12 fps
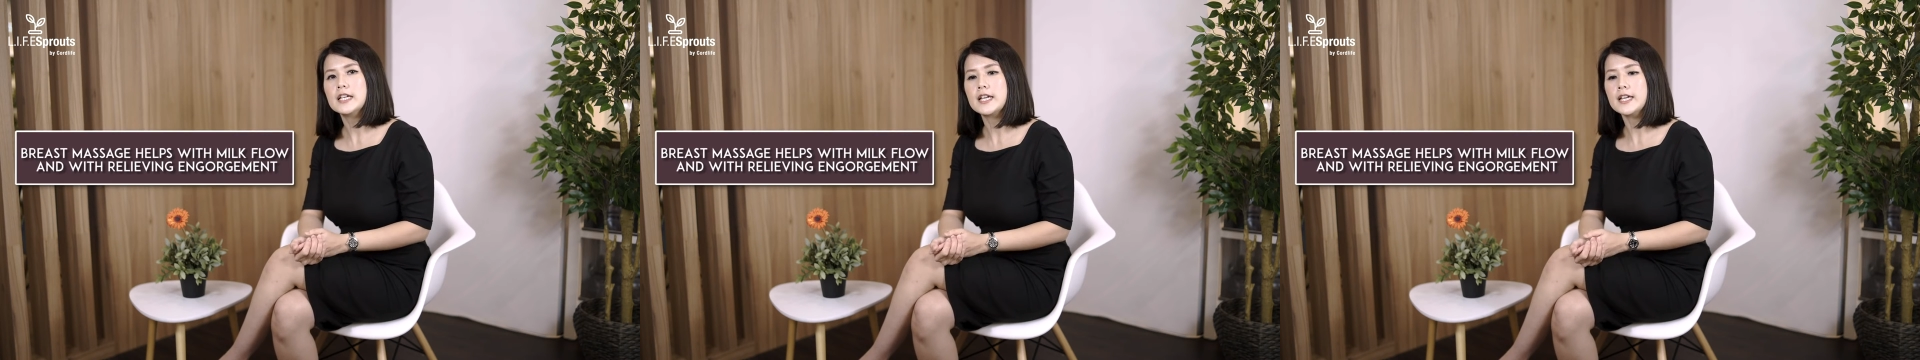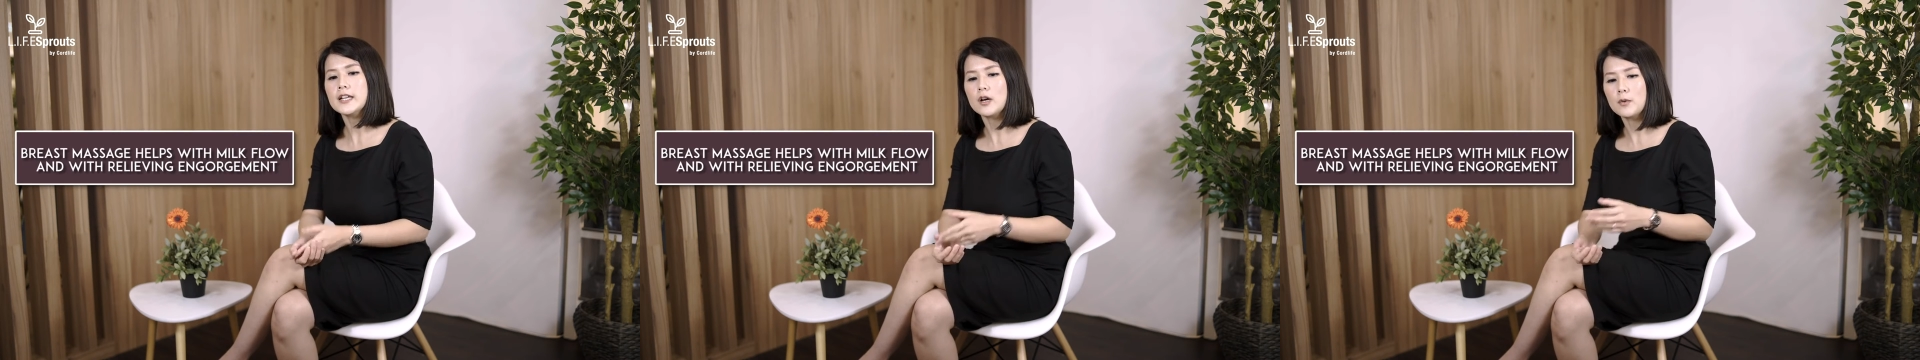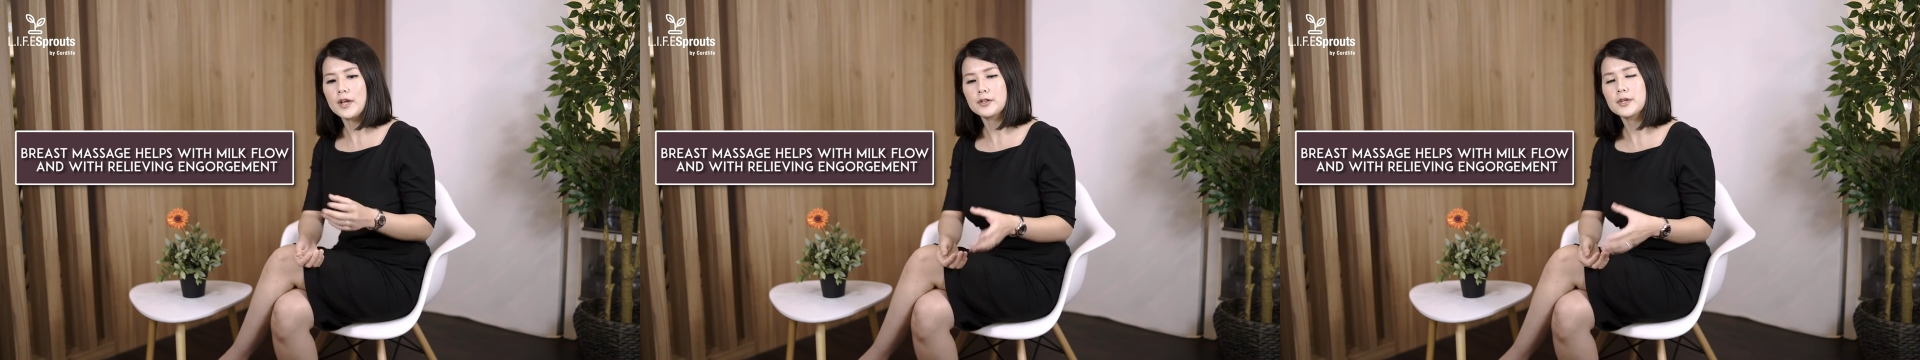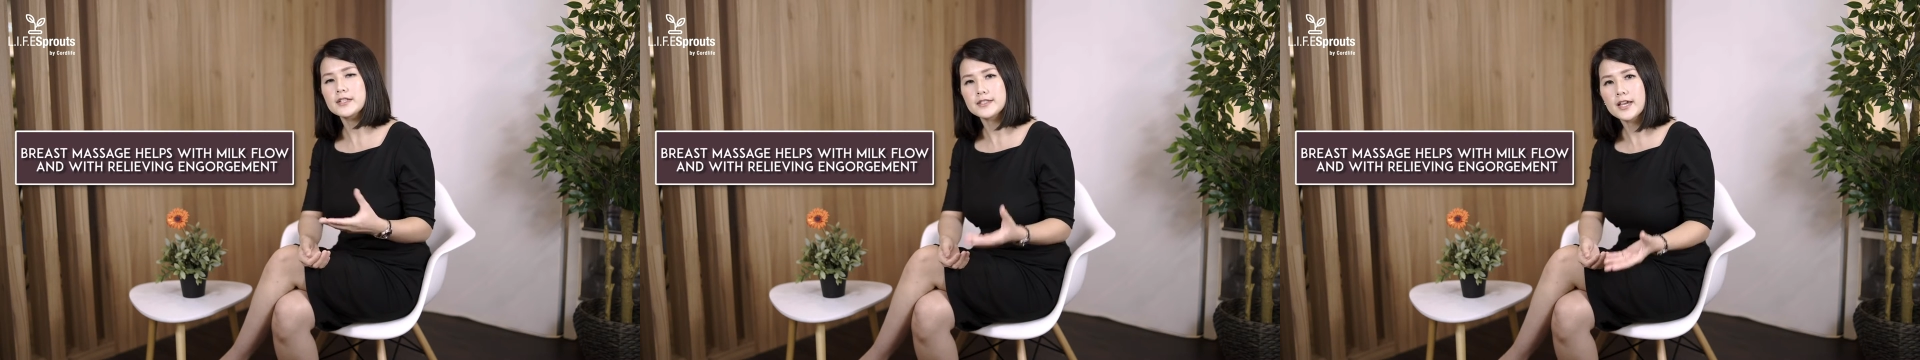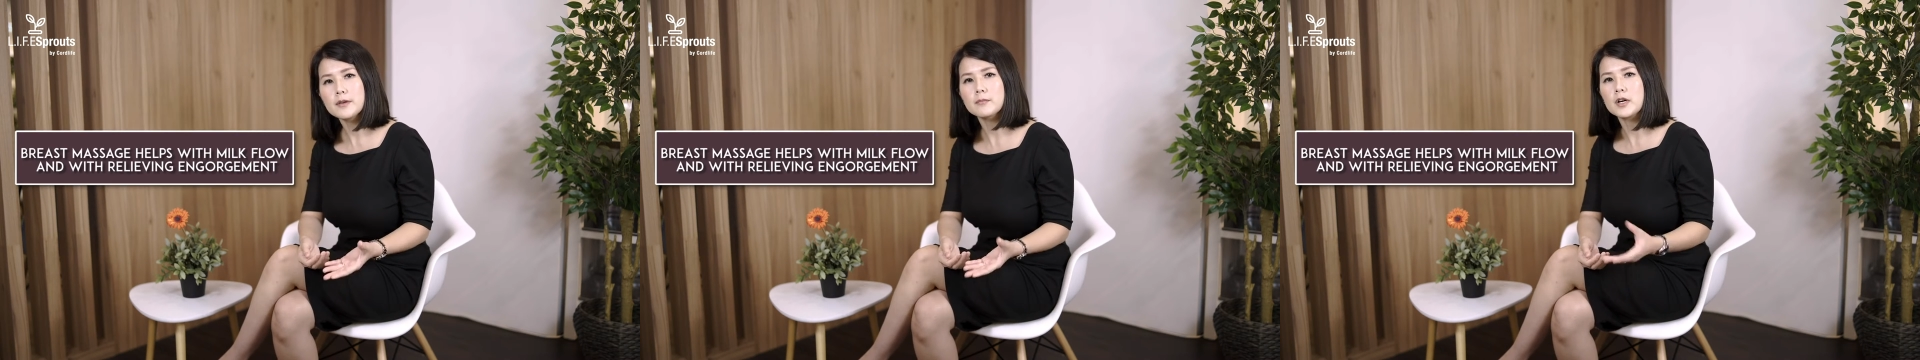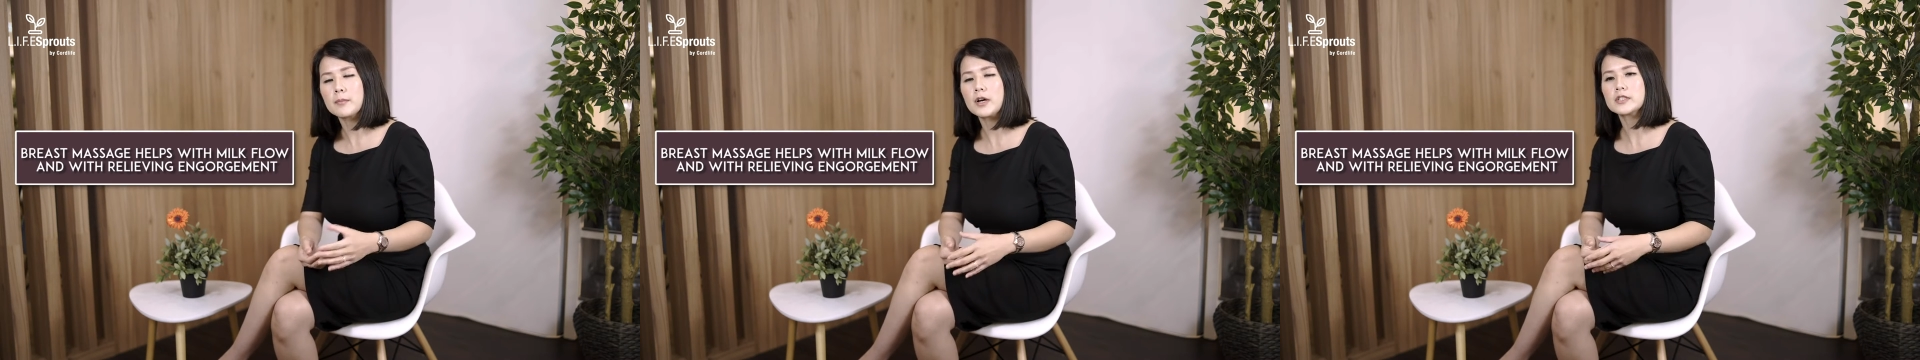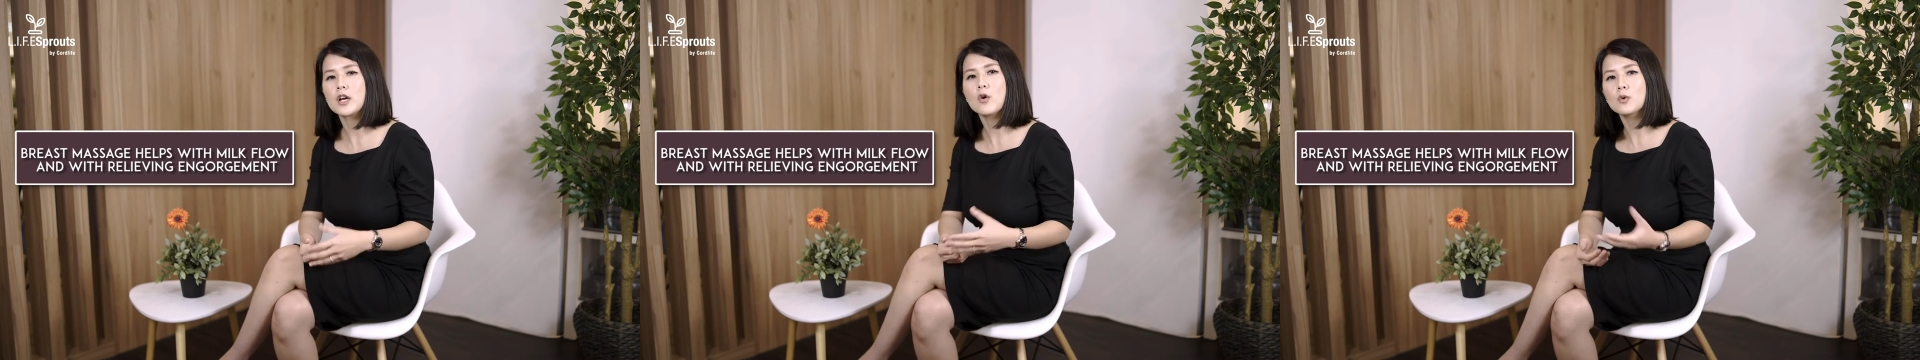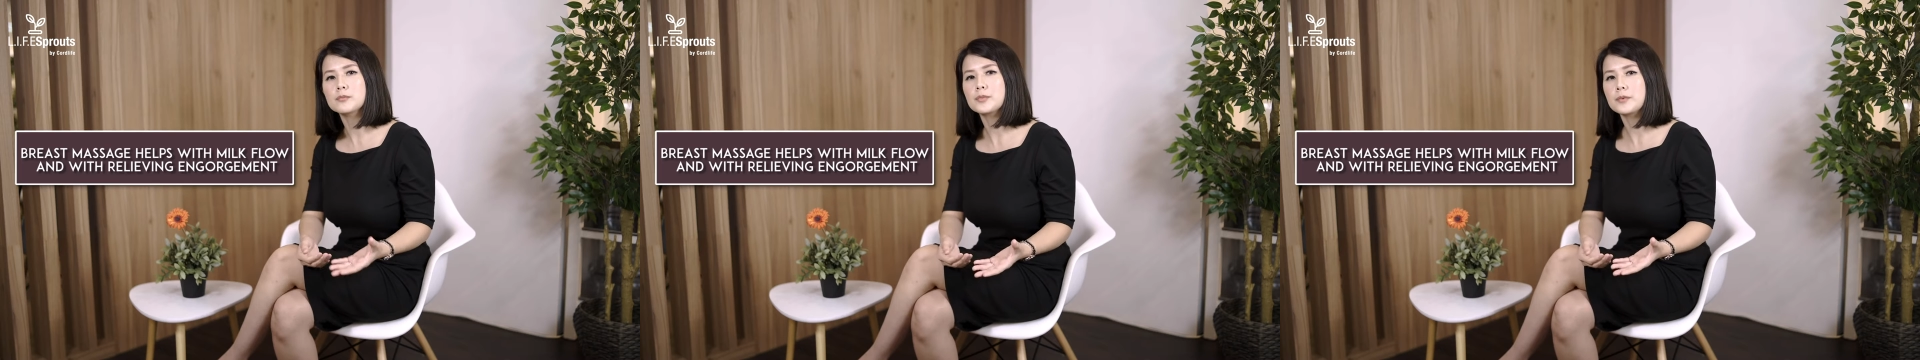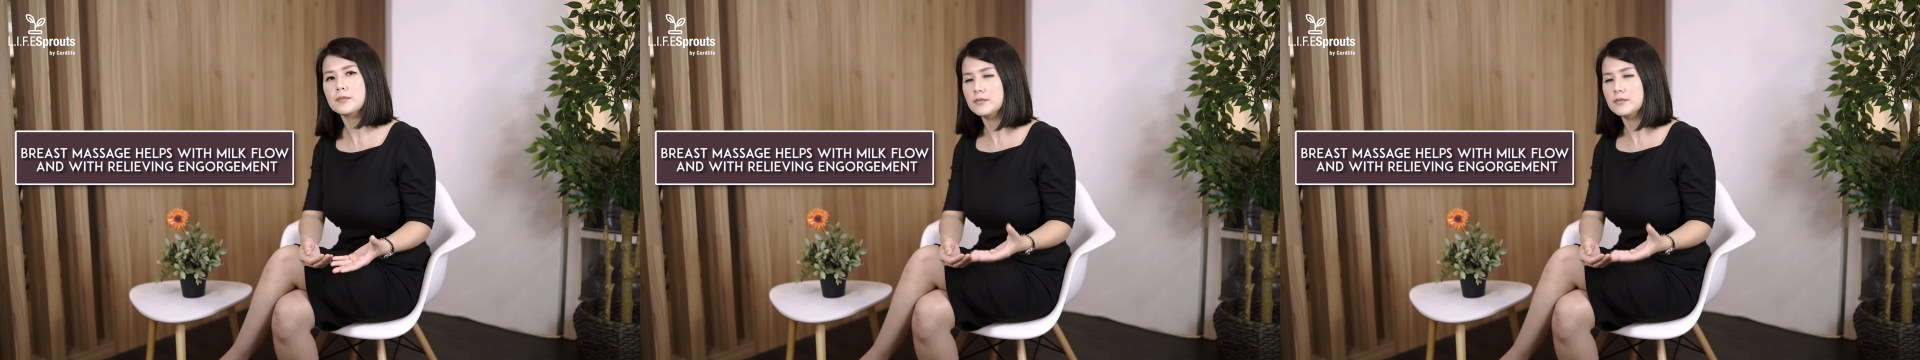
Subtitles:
And I will educate them about their own